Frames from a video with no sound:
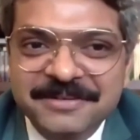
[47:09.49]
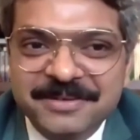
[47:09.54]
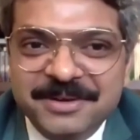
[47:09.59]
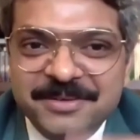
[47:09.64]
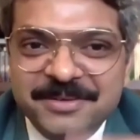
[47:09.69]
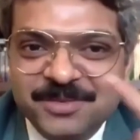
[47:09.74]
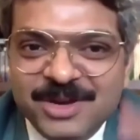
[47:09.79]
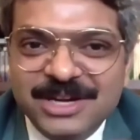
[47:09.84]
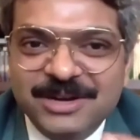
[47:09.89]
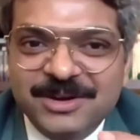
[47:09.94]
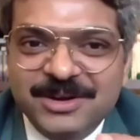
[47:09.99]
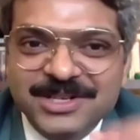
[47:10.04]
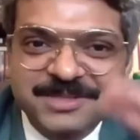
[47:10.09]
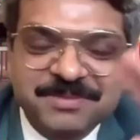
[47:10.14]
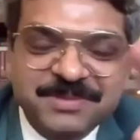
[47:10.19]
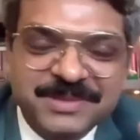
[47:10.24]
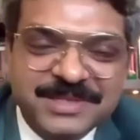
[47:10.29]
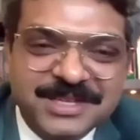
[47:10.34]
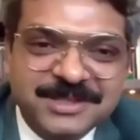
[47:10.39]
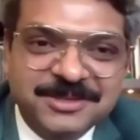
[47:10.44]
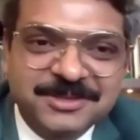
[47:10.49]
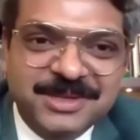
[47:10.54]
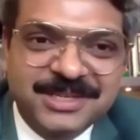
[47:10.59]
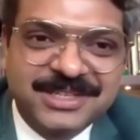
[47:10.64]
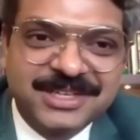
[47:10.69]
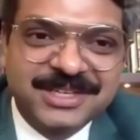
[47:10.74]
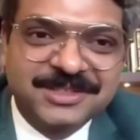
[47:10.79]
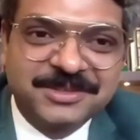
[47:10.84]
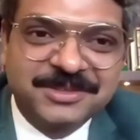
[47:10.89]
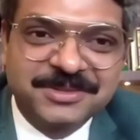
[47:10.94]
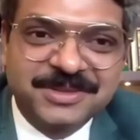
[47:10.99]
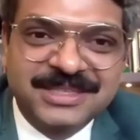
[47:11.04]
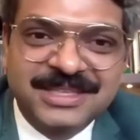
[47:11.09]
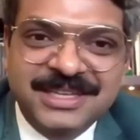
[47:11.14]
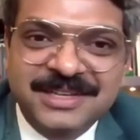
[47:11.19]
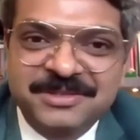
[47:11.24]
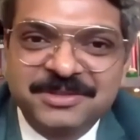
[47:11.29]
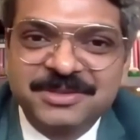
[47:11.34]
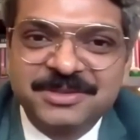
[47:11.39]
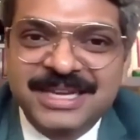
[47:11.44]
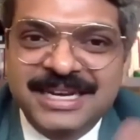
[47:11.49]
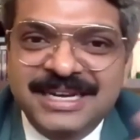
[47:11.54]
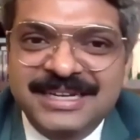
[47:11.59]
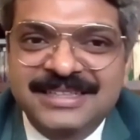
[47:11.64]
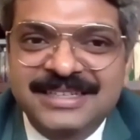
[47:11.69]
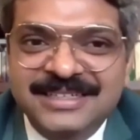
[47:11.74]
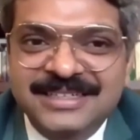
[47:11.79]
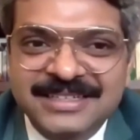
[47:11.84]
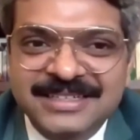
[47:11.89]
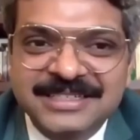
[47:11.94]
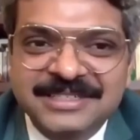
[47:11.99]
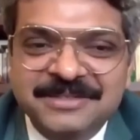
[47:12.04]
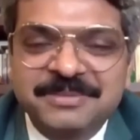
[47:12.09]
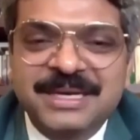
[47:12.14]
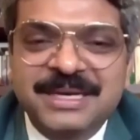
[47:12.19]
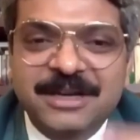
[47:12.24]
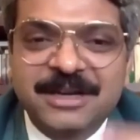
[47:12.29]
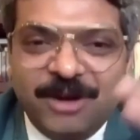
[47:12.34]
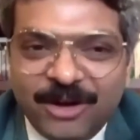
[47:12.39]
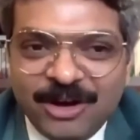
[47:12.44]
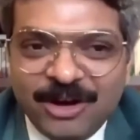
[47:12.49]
from one hospital to other to get the treatment